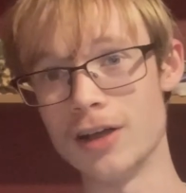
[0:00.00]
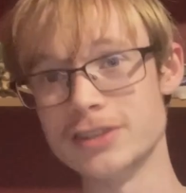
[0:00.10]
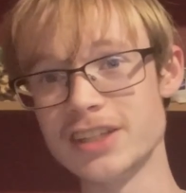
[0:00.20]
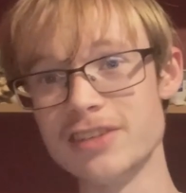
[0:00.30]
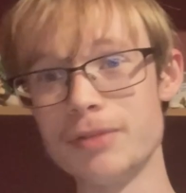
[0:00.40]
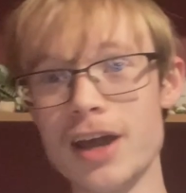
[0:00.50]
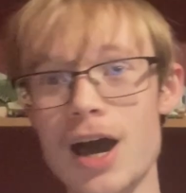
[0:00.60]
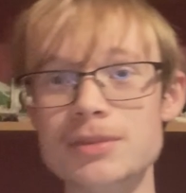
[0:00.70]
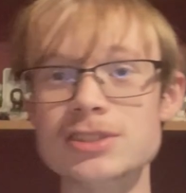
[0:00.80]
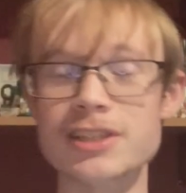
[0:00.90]
I'll save my
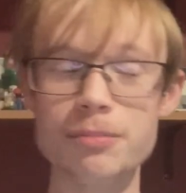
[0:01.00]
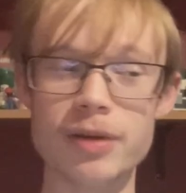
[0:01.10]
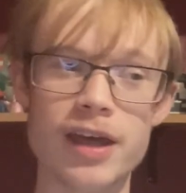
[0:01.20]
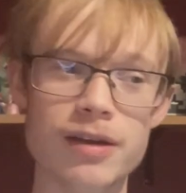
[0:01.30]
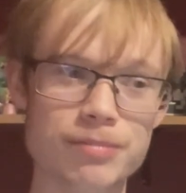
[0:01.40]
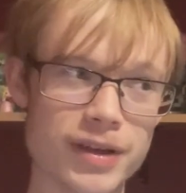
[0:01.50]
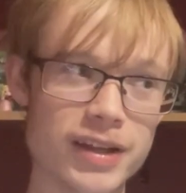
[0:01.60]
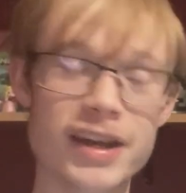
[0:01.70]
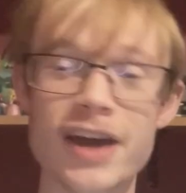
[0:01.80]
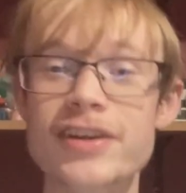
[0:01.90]
comments in a bit,
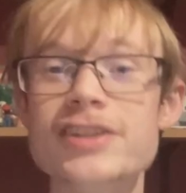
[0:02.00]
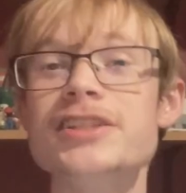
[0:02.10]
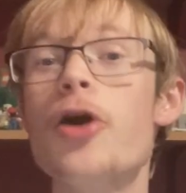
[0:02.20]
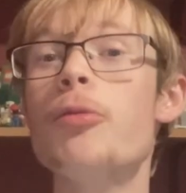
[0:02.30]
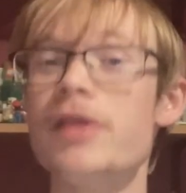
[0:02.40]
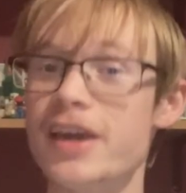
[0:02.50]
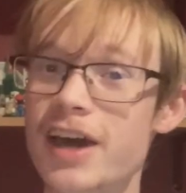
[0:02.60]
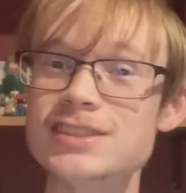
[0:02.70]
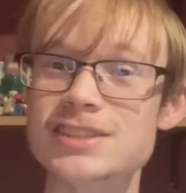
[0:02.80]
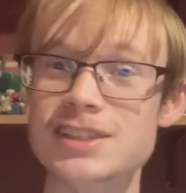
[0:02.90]
but now here's the opening
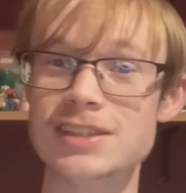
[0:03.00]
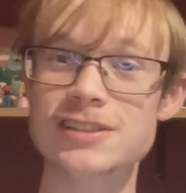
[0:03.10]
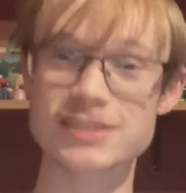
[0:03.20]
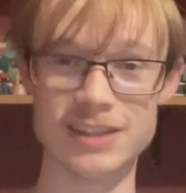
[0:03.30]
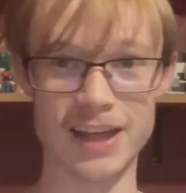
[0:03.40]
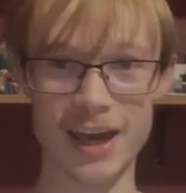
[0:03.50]
cutscene to the